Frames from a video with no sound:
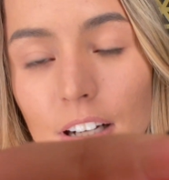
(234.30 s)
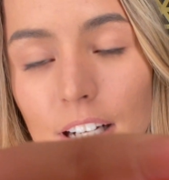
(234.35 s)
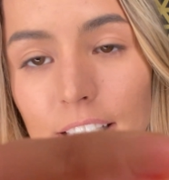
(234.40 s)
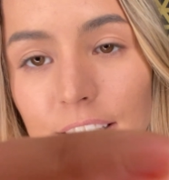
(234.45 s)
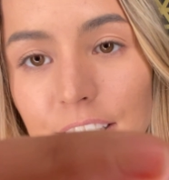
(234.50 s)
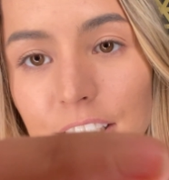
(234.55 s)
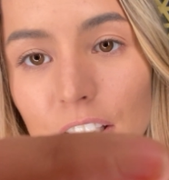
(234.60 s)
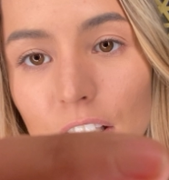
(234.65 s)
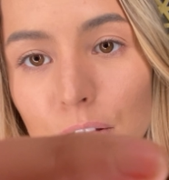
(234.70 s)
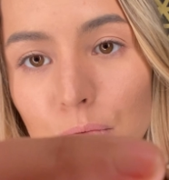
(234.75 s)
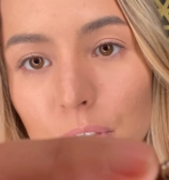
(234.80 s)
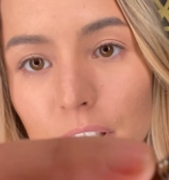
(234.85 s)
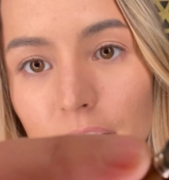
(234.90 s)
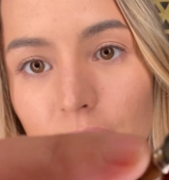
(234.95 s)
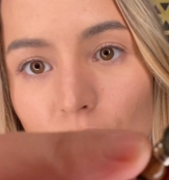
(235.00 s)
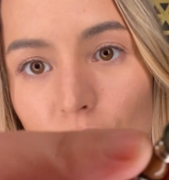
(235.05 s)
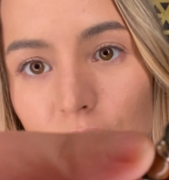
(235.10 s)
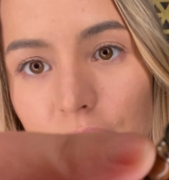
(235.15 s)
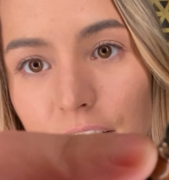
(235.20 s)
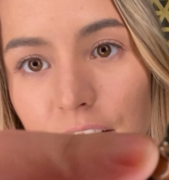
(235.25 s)
it's
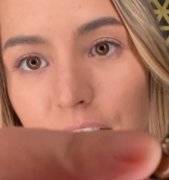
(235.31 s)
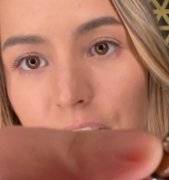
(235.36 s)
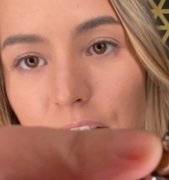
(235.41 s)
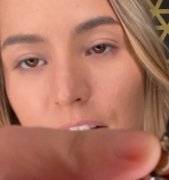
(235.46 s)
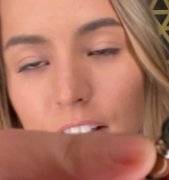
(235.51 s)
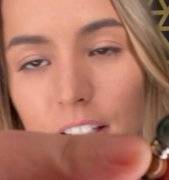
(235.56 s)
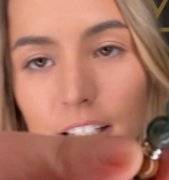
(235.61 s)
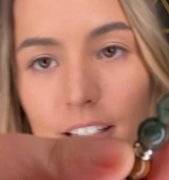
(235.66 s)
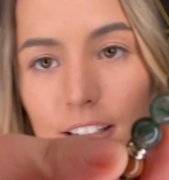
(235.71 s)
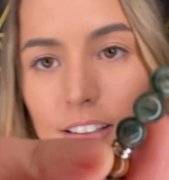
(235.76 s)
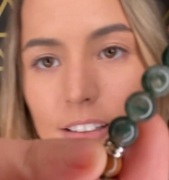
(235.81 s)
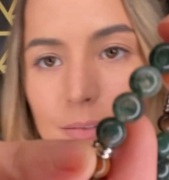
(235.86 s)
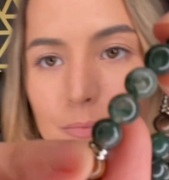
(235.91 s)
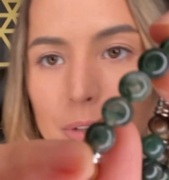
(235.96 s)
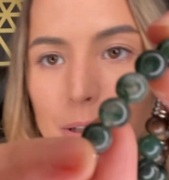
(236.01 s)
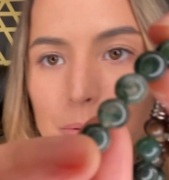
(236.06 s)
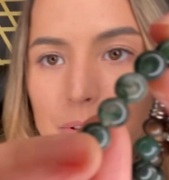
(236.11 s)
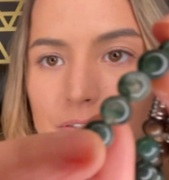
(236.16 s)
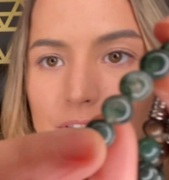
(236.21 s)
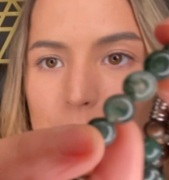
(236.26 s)
really hard to see,
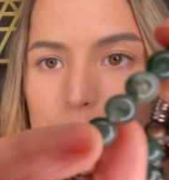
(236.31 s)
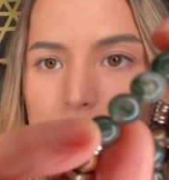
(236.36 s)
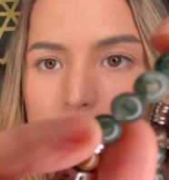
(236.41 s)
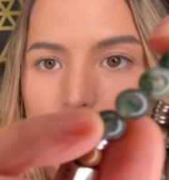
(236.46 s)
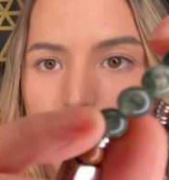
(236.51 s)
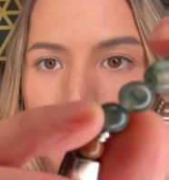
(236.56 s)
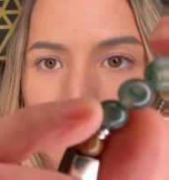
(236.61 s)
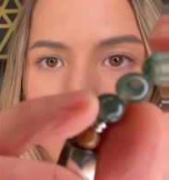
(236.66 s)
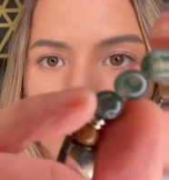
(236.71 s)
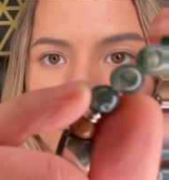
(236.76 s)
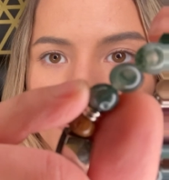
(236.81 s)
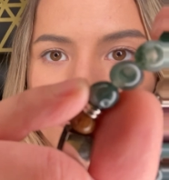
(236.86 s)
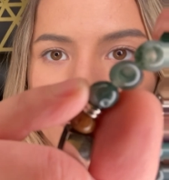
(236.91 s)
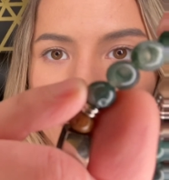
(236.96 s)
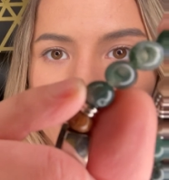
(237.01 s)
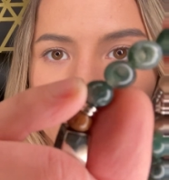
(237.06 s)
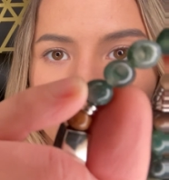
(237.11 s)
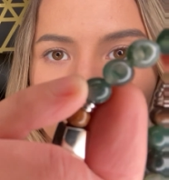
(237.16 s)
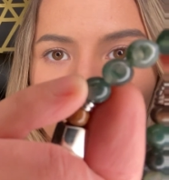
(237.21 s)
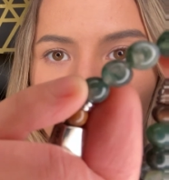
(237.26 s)
maybe if I'm out of
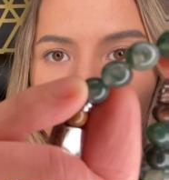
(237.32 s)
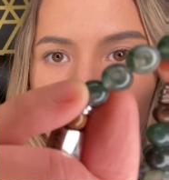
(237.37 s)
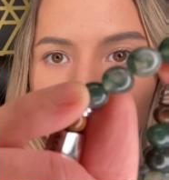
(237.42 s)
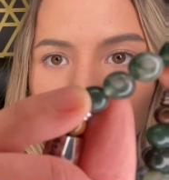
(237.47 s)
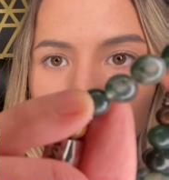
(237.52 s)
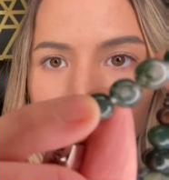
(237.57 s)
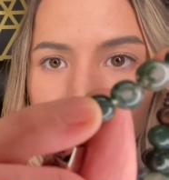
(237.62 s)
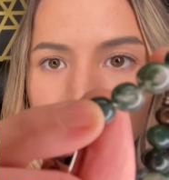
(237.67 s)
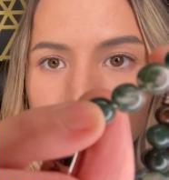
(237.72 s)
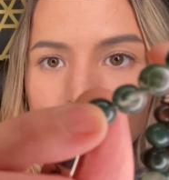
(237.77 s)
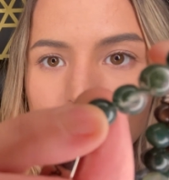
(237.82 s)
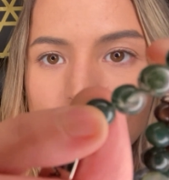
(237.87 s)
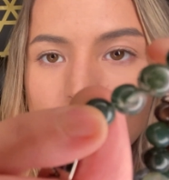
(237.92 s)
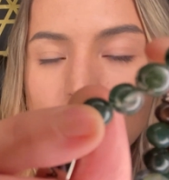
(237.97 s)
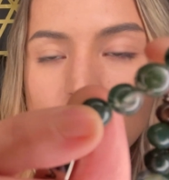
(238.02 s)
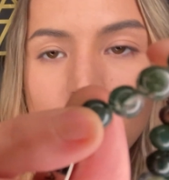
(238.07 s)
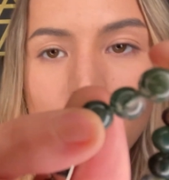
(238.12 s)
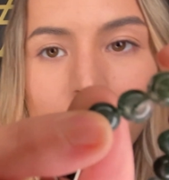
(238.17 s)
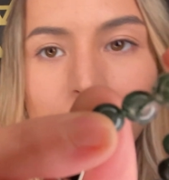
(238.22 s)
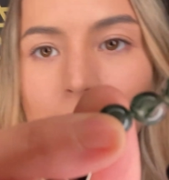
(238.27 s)
screen a little bit.
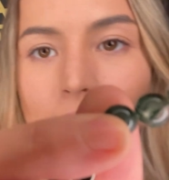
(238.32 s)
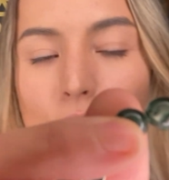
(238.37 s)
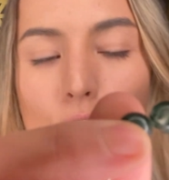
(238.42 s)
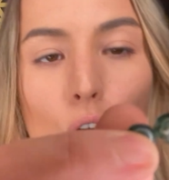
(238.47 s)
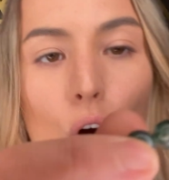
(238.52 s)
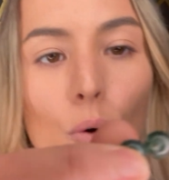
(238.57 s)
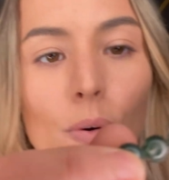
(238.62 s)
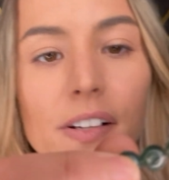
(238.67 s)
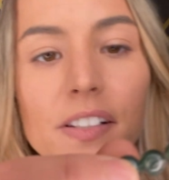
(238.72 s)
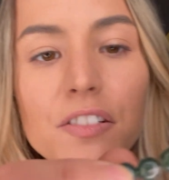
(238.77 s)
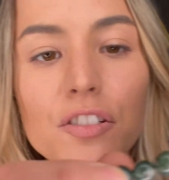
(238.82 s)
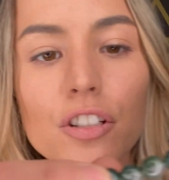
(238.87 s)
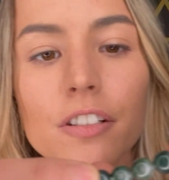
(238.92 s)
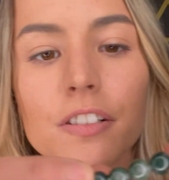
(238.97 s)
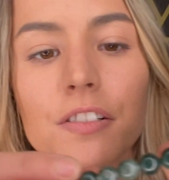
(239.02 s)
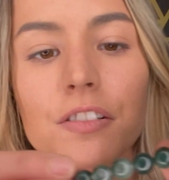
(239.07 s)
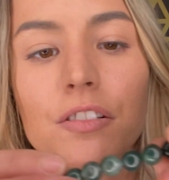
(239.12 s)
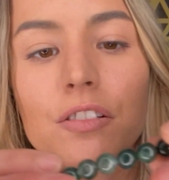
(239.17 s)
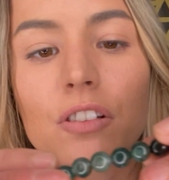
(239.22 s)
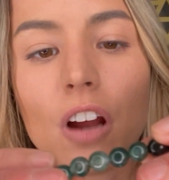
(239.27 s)
I always
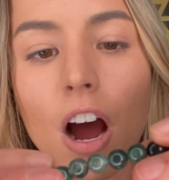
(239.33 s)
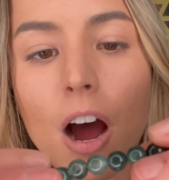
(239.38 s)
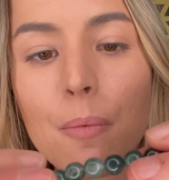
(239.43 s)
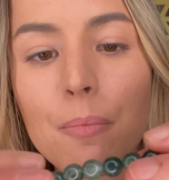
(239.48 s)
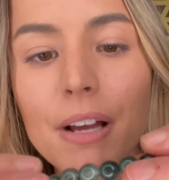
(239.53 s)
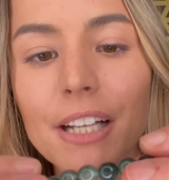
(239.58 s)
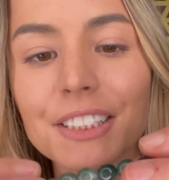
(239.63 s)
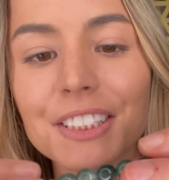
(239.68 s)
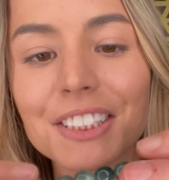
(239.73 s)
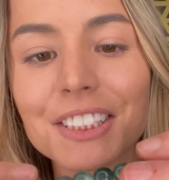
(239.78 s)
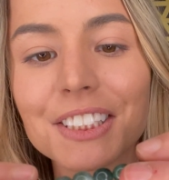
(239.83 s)
just stop and